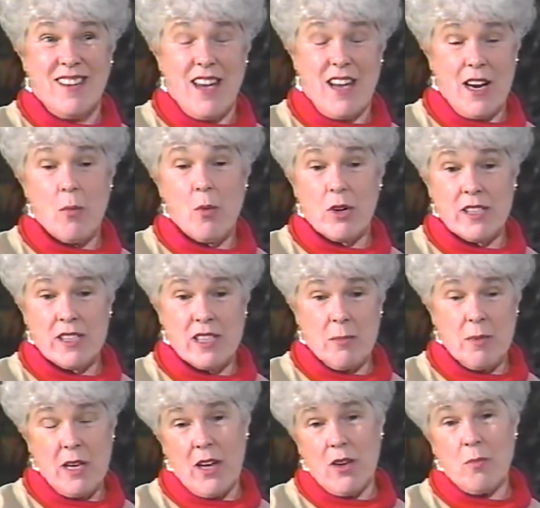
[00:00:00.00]
I worked as the
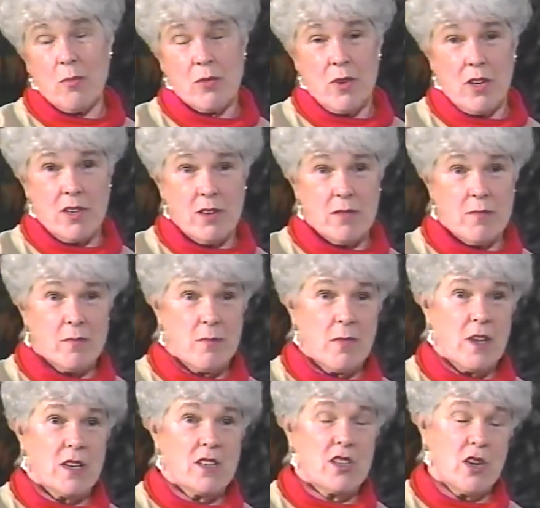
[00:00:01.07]
piano
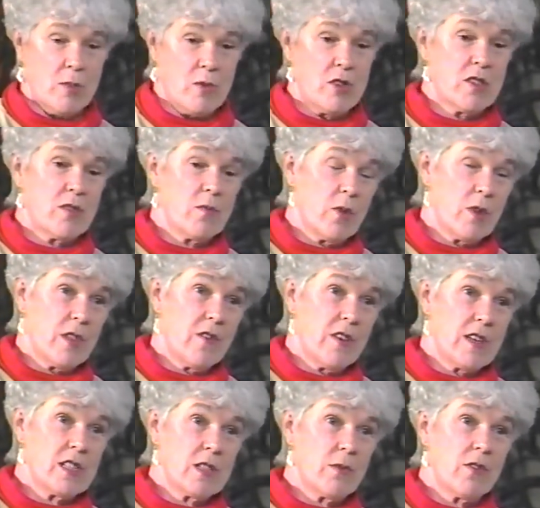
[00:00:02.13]
chairperson with the
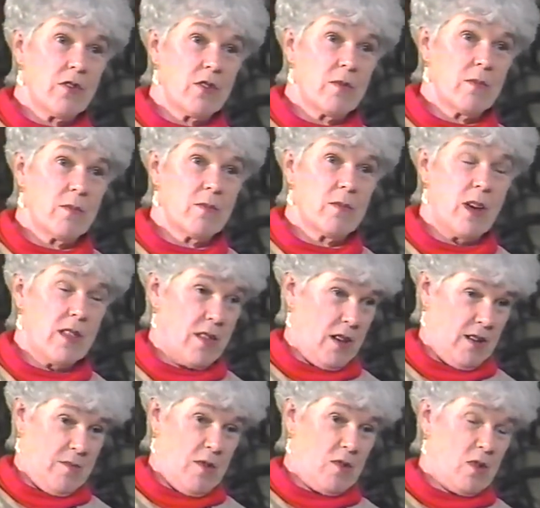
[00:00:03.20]
festival for, I think,
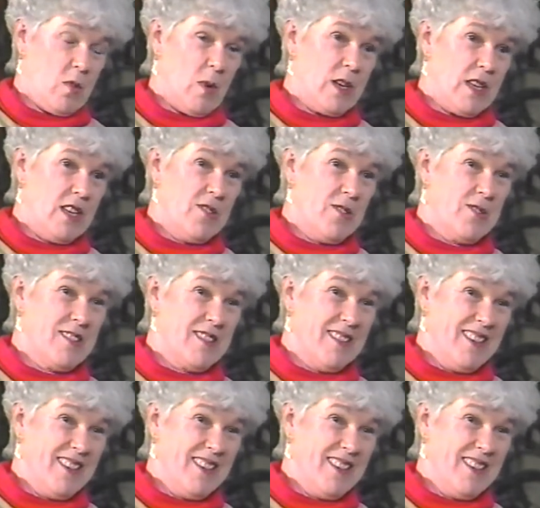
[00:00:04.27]
about 20 years.